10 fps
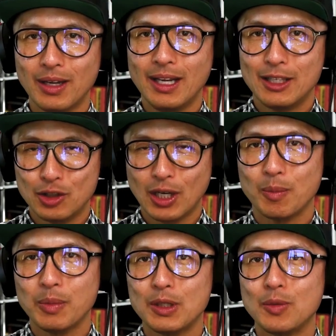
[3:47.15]
It's shared
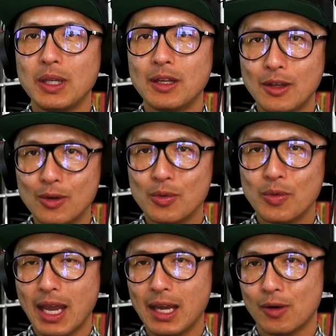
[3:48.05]
between you
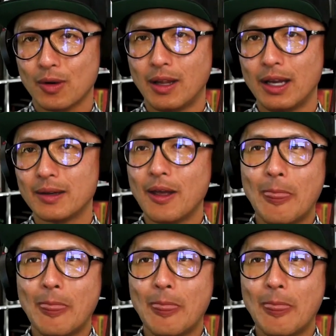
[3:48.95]
and your client.